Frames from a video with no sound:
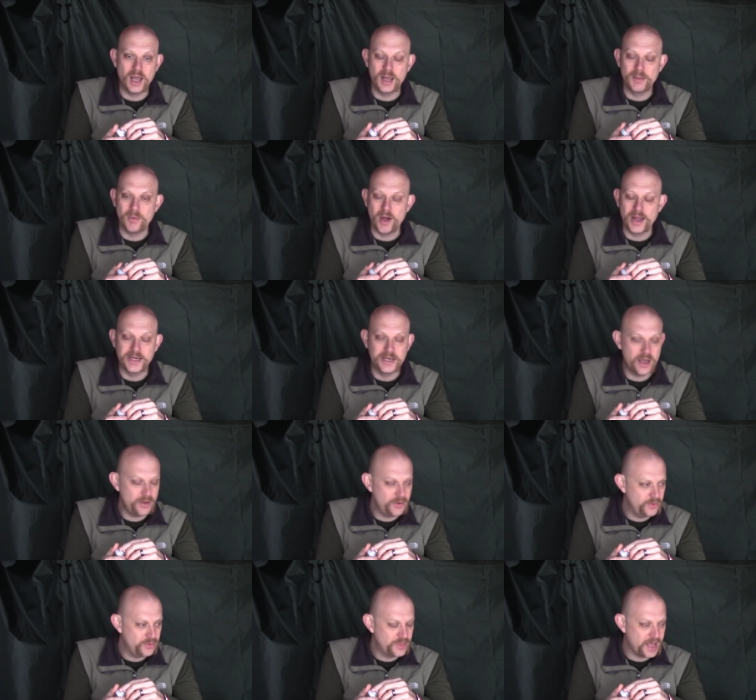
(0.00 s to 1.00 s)
Um, I
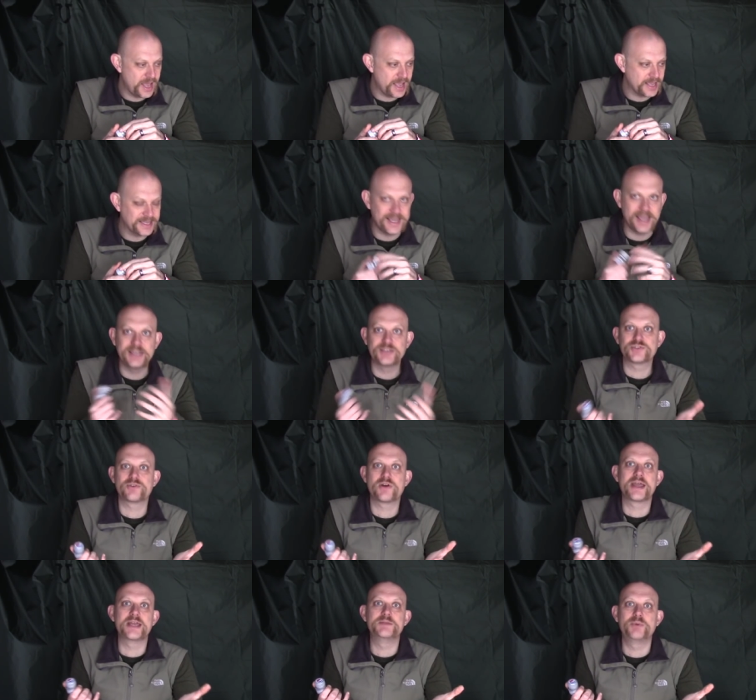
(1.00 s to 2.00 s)
know that
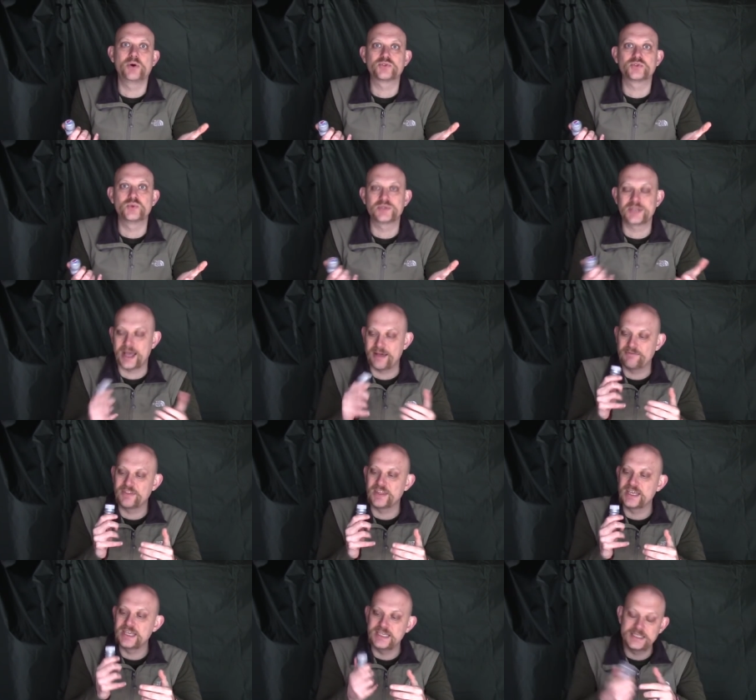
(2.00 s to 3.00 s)
Gatorade bottles have
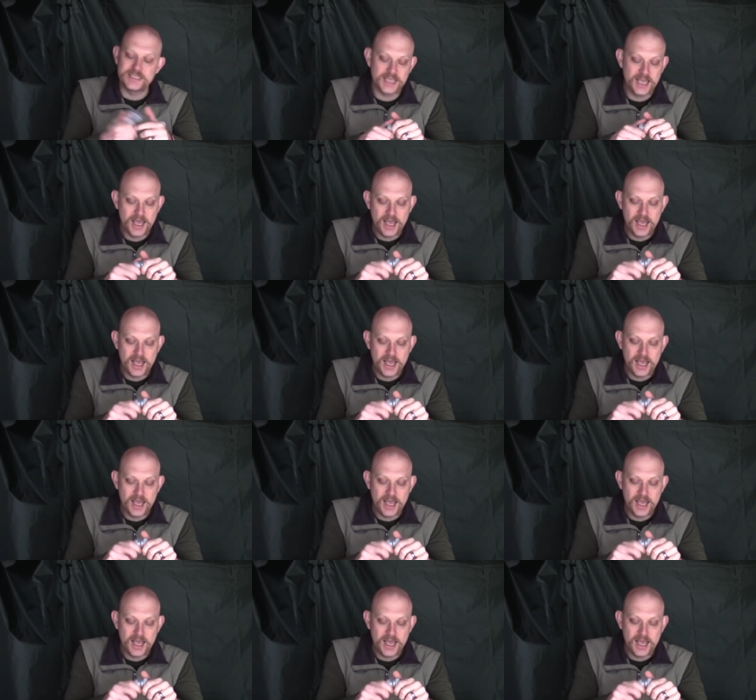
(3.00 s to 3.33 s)
these.